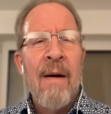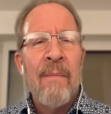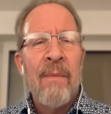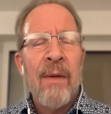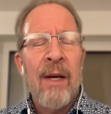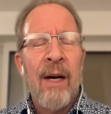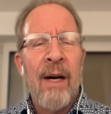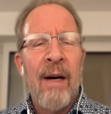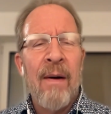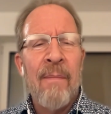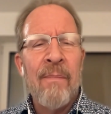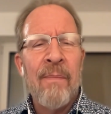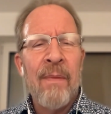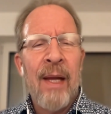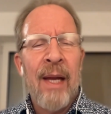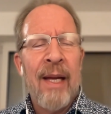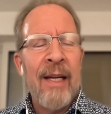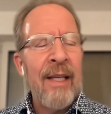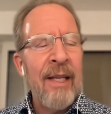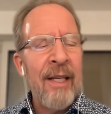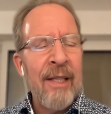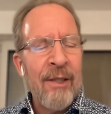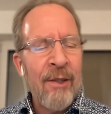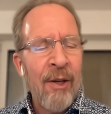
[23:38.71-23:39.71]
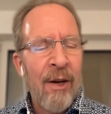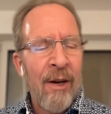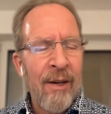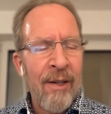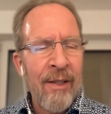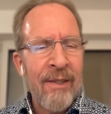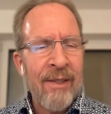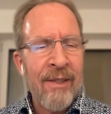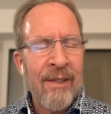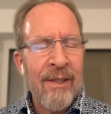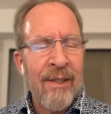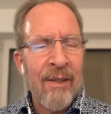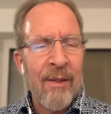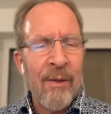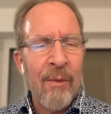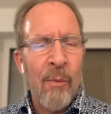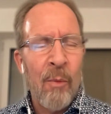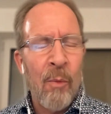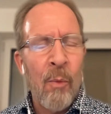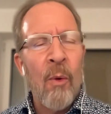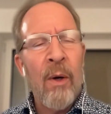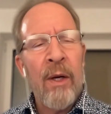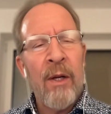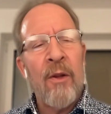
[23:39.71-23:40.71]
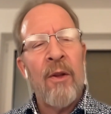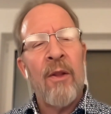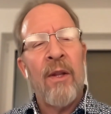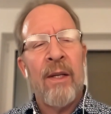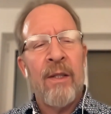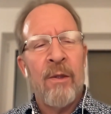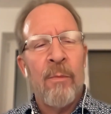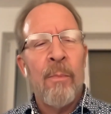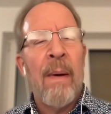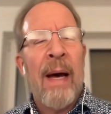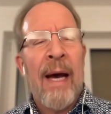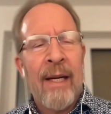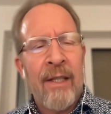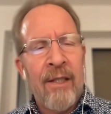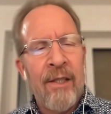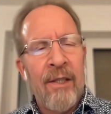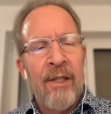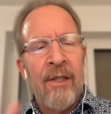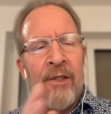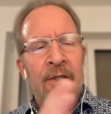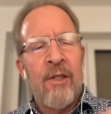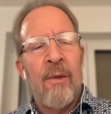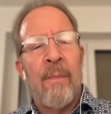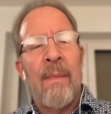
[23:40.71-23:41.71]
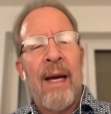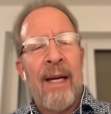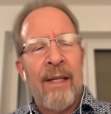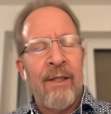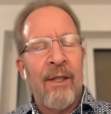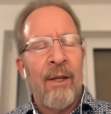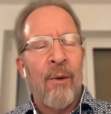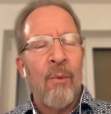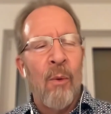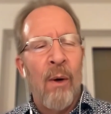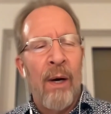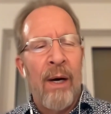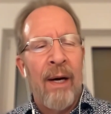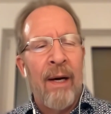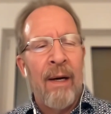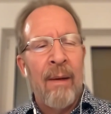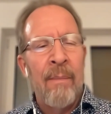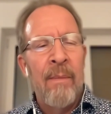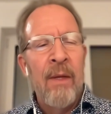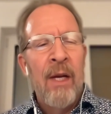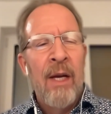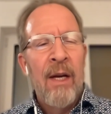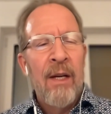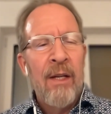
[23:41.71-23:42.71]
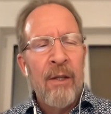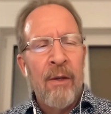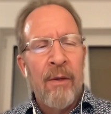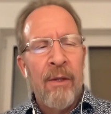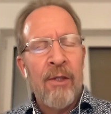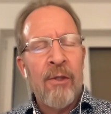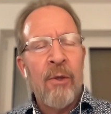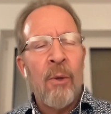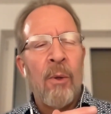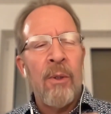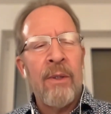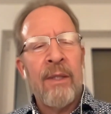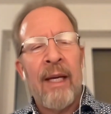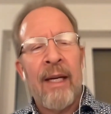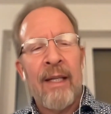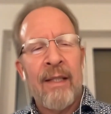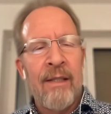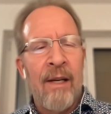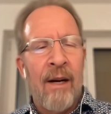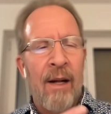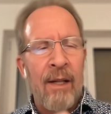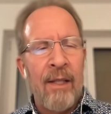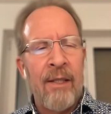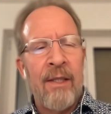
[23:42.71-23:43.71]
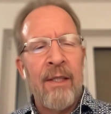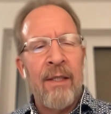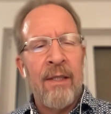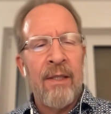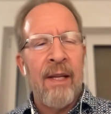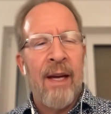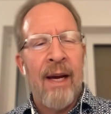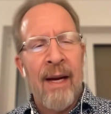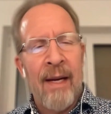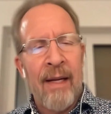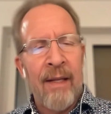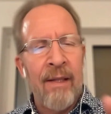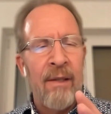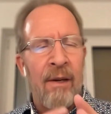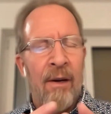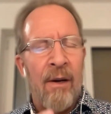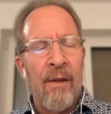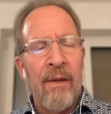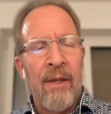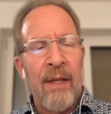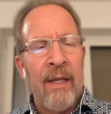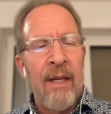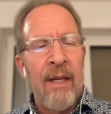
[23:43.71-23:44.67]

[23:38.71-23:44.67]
And he talks, one of the things, back to the semantic web, this whole technology stack and all the